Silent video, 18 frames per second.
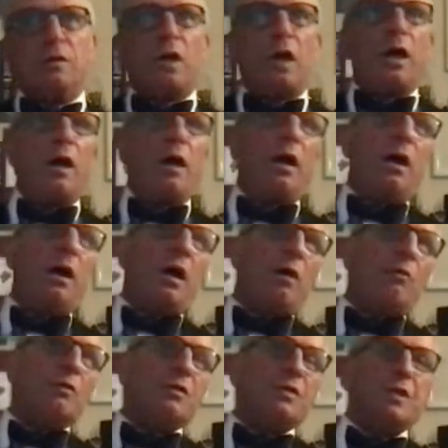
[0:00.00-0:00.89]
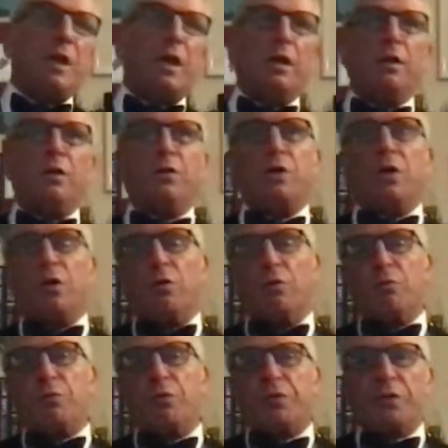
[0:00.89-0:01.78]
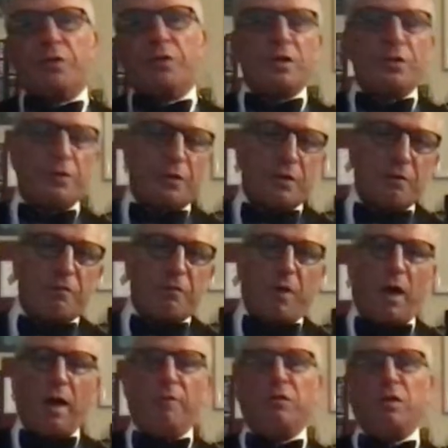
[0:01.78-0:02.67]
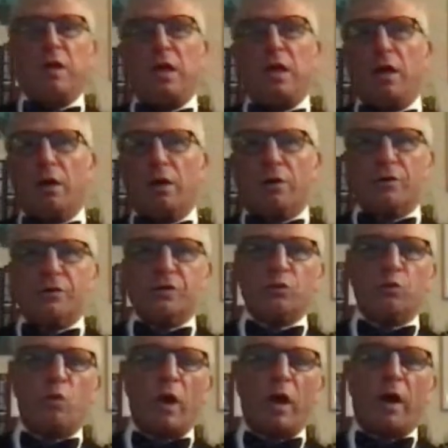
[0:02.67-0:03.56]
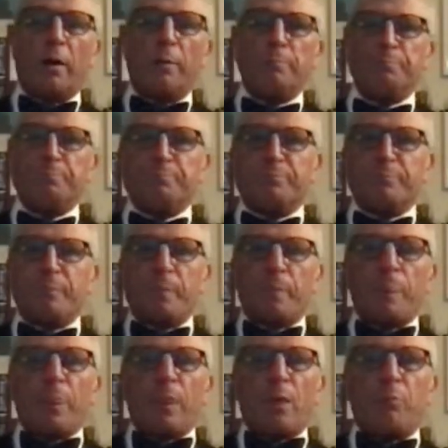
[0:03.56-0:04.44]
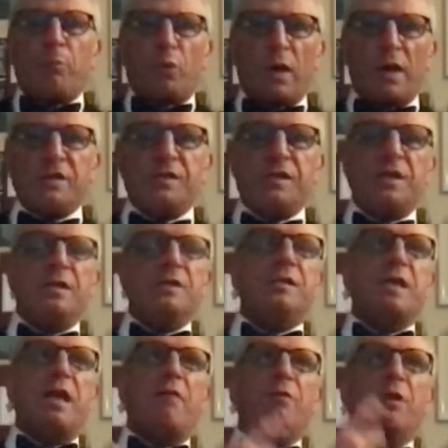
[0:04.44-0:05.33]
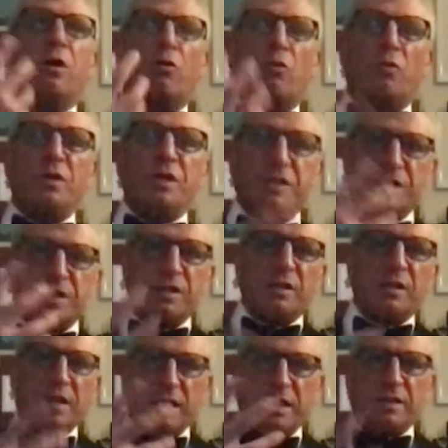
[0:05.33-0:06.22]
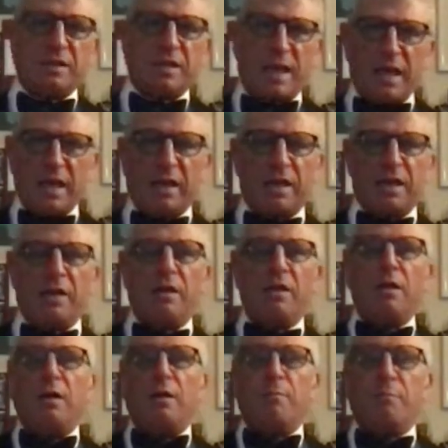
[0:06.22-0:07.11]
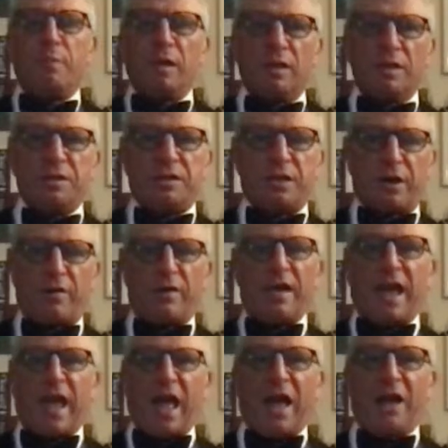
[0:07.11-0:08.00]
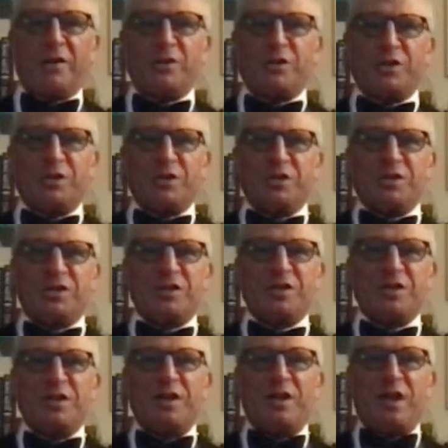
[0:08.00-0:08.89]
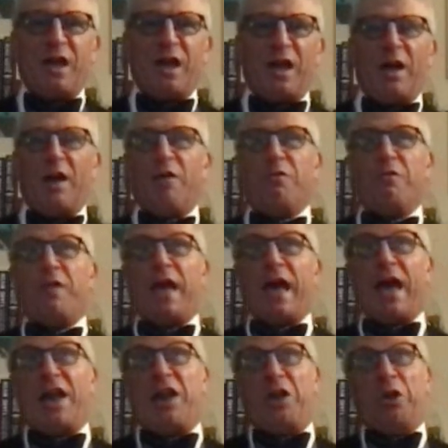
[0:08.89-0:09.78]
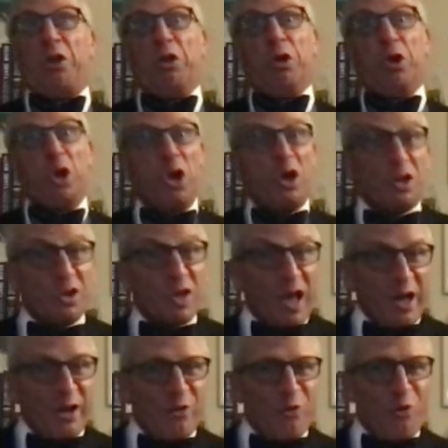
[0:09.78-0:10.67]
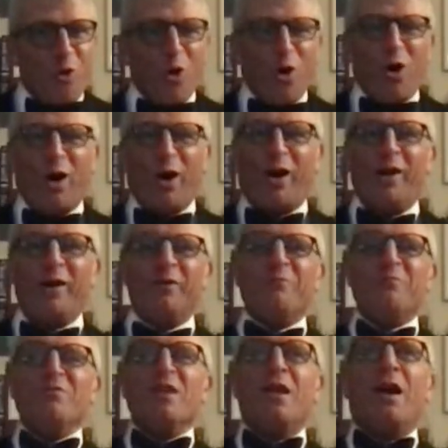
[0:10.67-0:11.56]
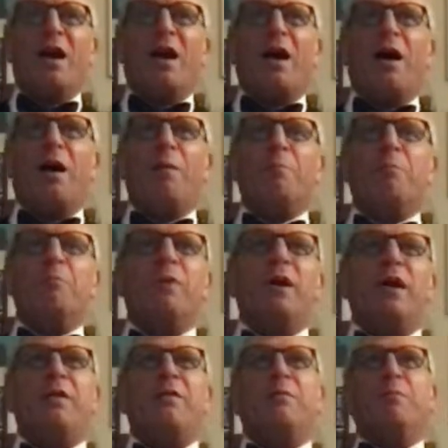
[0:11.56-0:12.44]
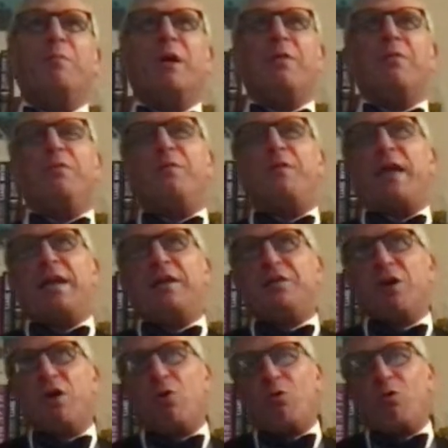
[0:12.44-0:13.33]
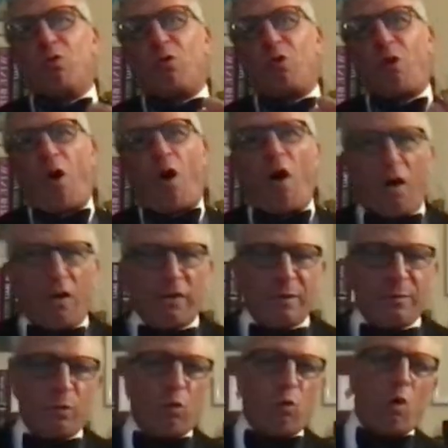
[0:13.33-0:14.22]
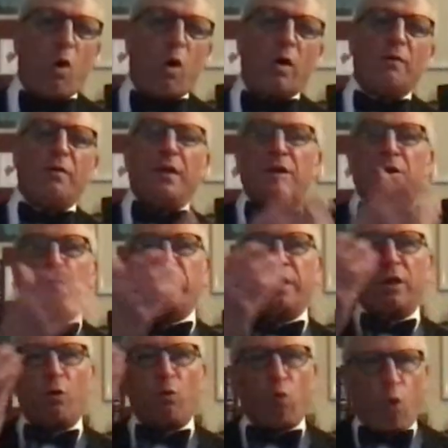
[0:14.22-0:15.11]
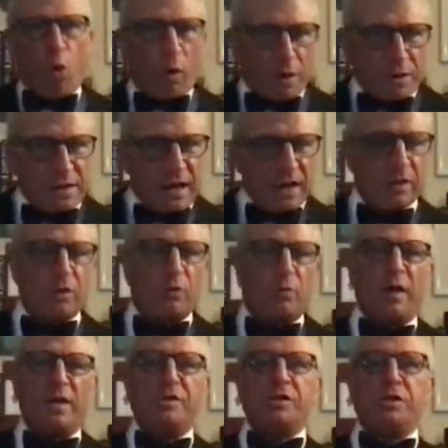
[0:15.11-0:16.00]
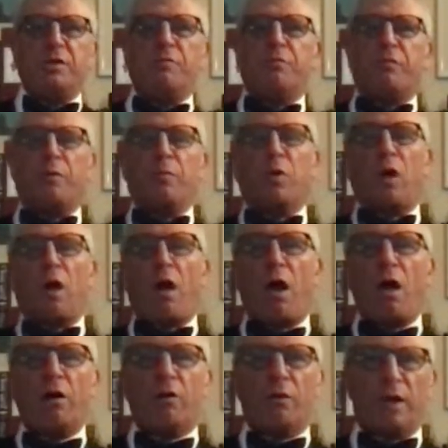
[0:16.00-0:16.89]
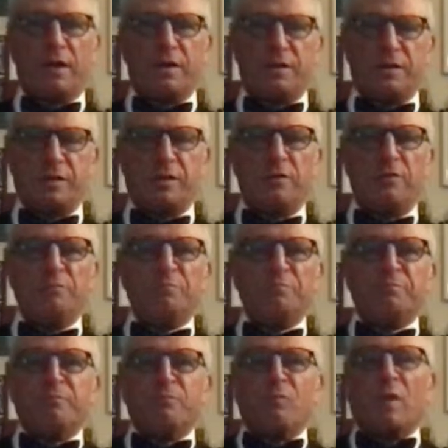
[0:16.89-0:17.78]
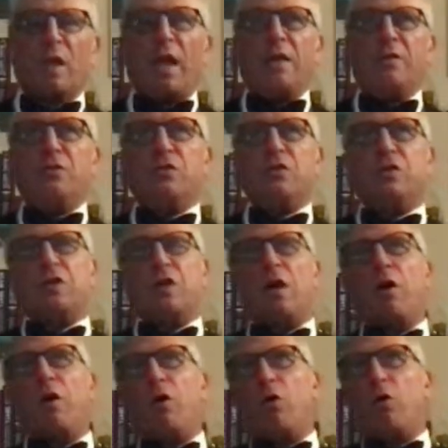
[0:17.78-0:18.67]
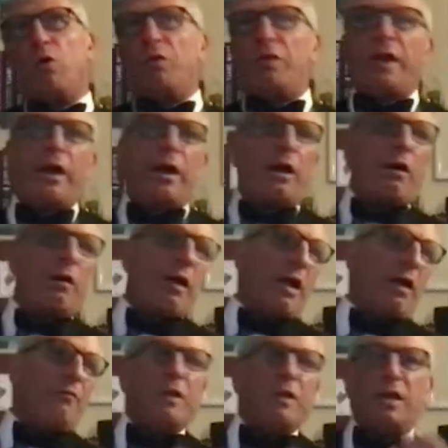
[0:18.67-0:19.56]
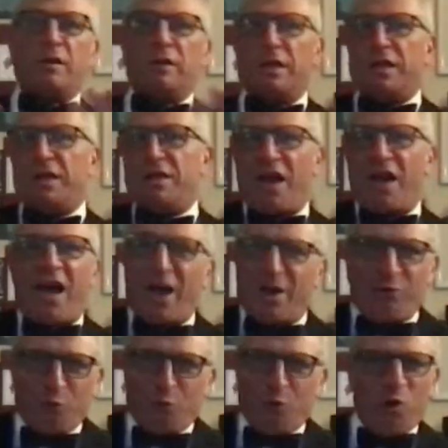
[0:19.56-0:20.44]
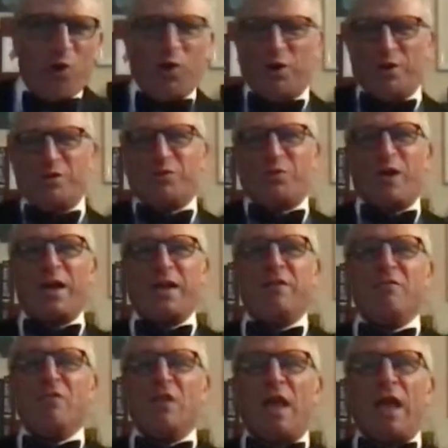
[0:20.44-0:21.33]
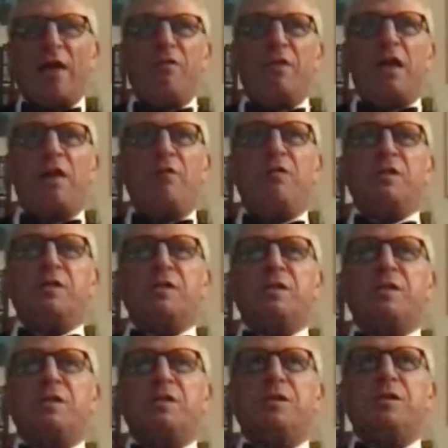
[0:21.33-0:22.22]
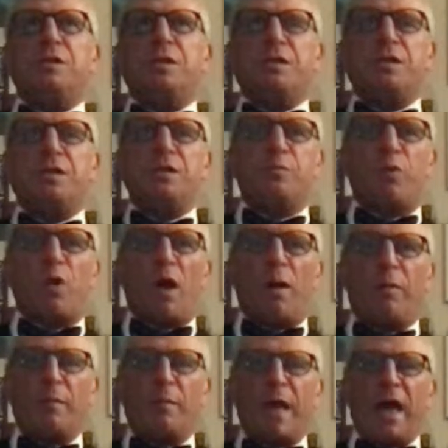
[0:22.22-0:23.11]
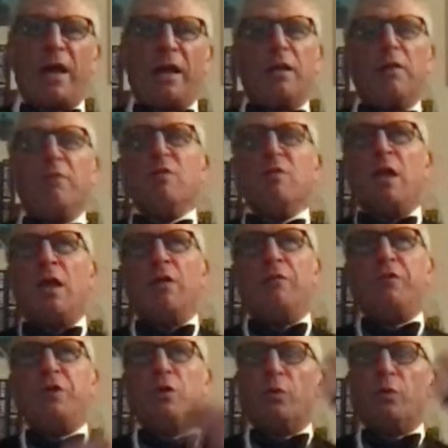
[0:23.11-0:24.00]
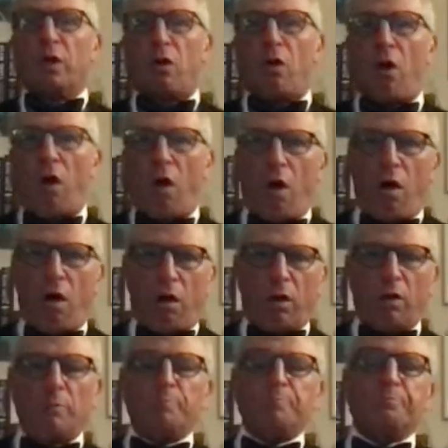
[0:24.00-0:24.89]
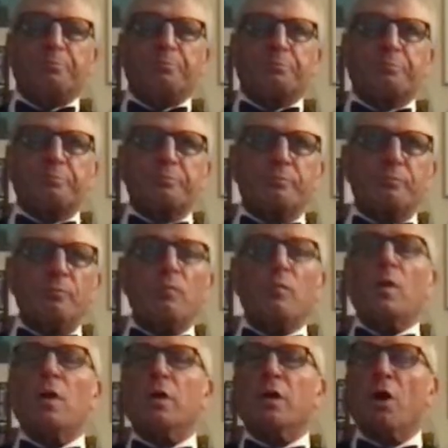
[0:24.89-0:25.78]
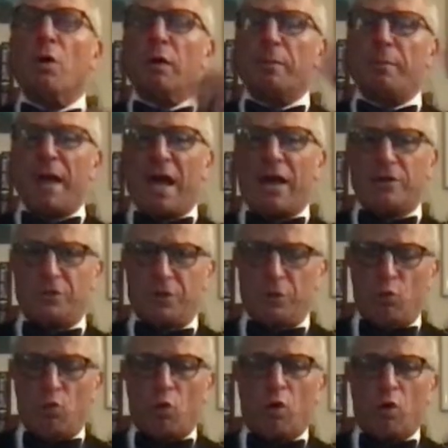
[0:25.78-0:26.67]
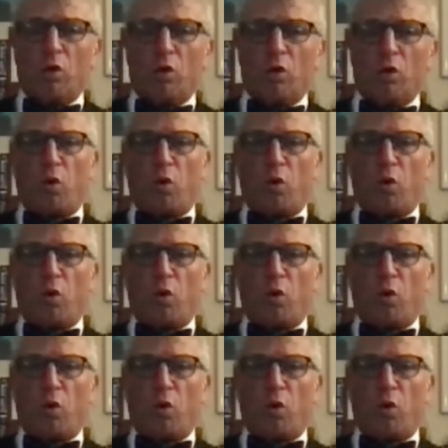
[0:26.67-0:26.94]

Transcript: I would say, 30, 35 years, where presidents have increasingly taken military actions that look like war, but they don't call them a war. They don't get a war declaration from Congress. And so they're evidently not wars, right? And this is problematic. If you recall, going back to World